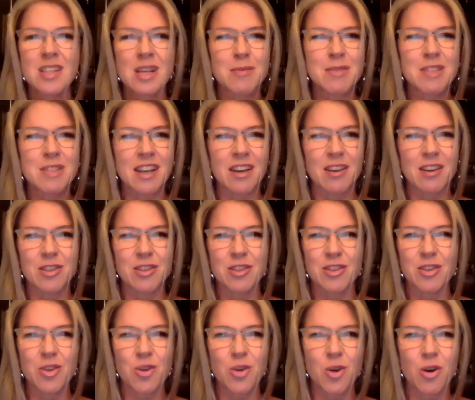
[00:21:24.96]
comes down to,
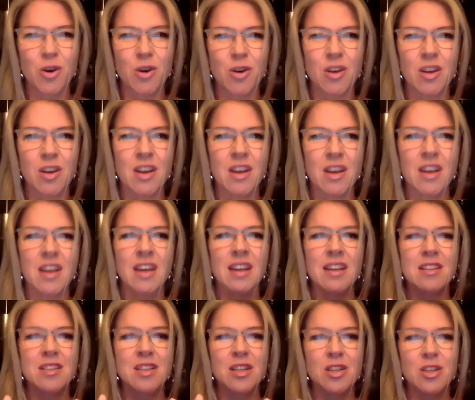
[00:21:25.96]
Nicole,
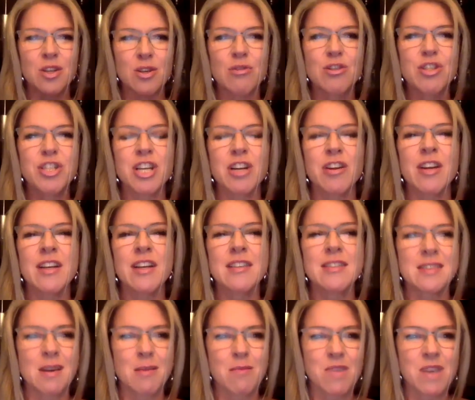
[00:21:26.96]
is you sharing
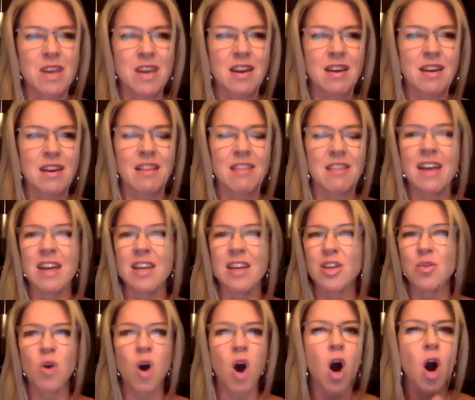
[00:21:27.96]
something that
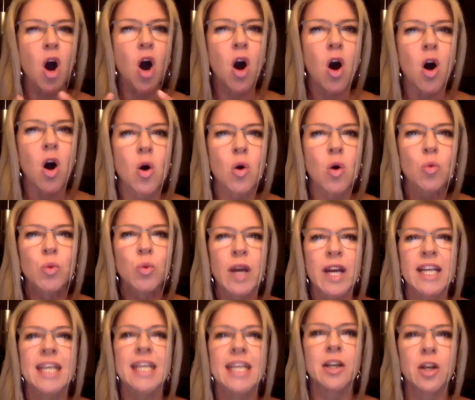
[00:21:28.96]
you
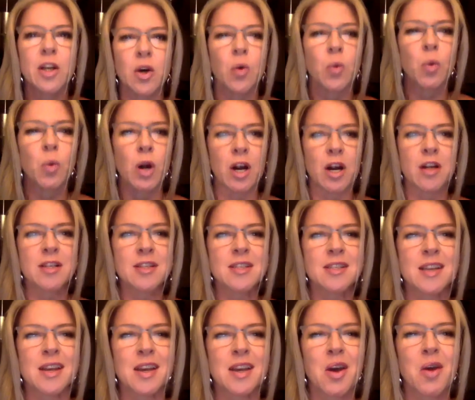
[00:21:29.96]
already know
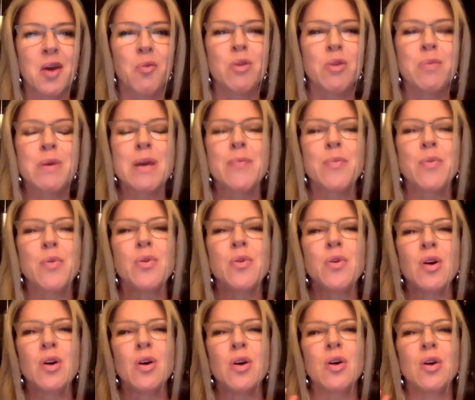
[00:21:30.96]
works with
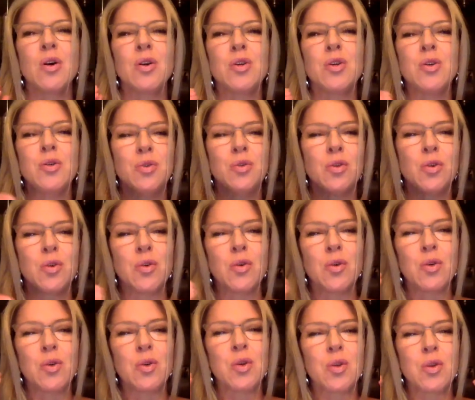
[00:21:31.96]
people
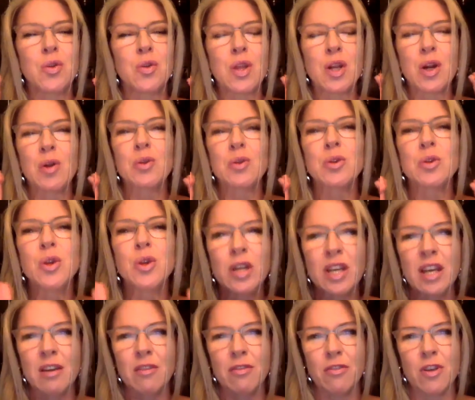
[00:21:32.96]
that are
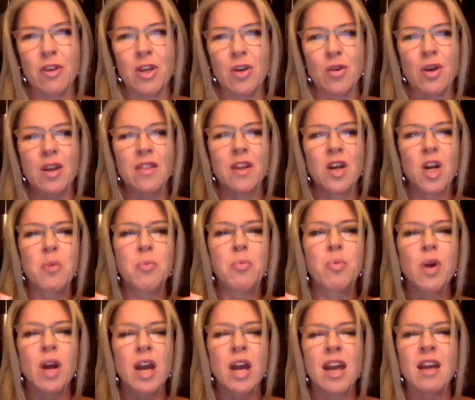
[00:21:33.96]
looking for you and that are
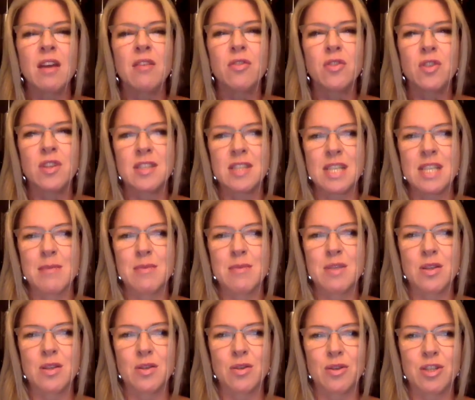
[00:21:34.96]
praying for the same
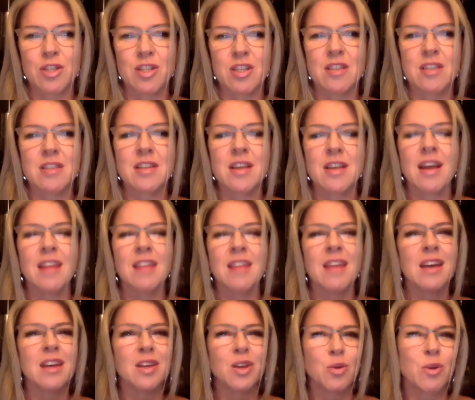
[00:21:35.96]
solutions
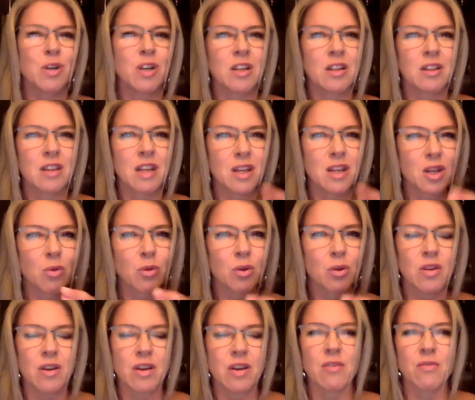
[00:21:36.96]
that you were
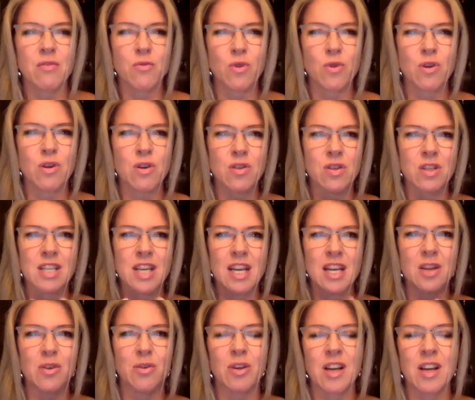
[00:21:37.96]
looking for the day
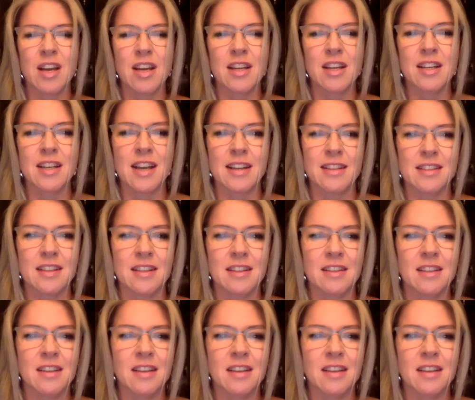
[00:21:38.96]
you and I connected.